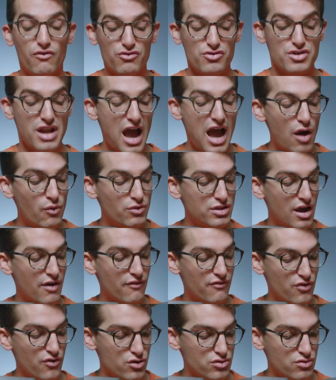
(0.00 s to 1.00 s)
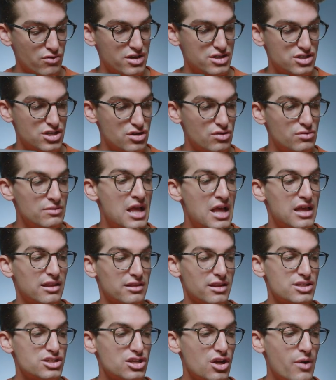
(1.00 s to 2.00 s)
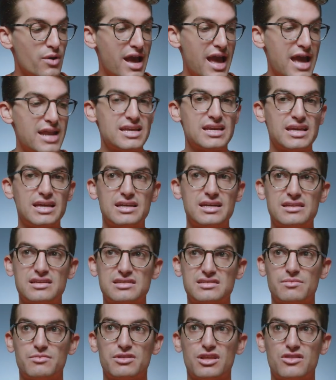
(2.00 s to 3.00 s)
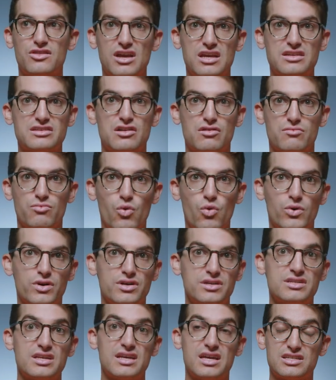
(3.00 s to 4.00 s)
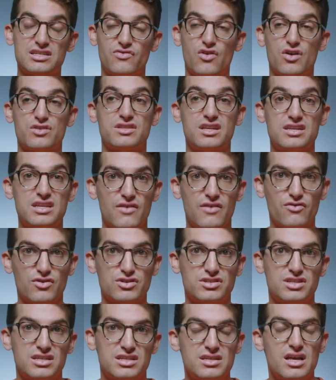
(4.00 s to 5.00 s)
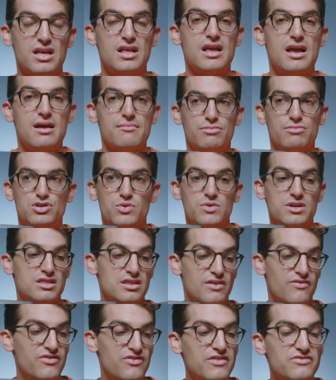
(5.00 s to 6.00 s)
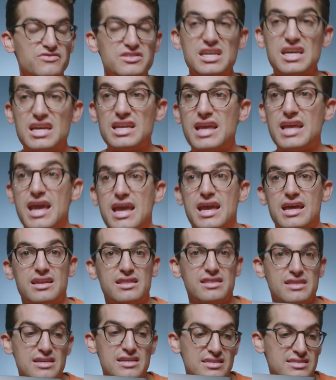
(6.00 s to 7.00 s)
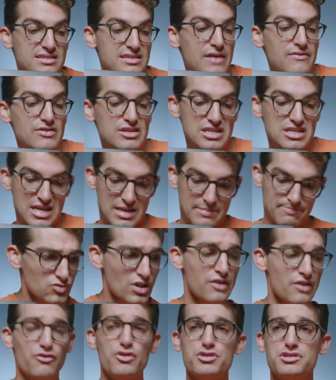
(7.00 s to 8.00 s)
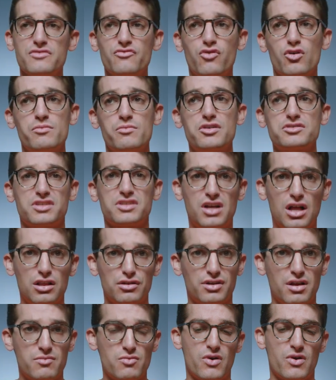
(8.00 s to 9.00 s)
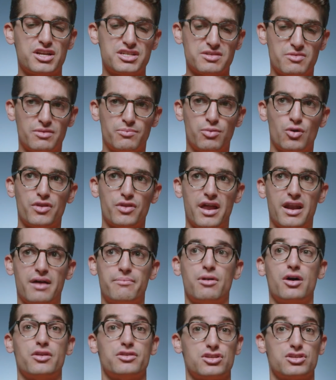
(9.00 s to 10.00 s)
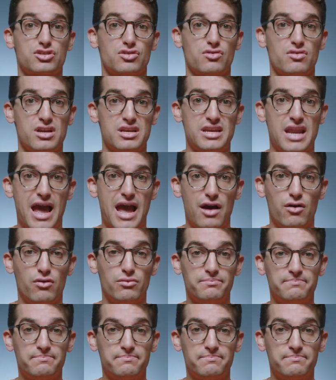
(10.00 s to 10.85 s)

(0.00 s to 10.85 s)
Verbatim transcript: For now, without further ado, let's go ahead and get into some of the things that are important as far as the differences between the 15 and the 17. First and foremost, the color gamut range, I'm going to pull that up on the screen now.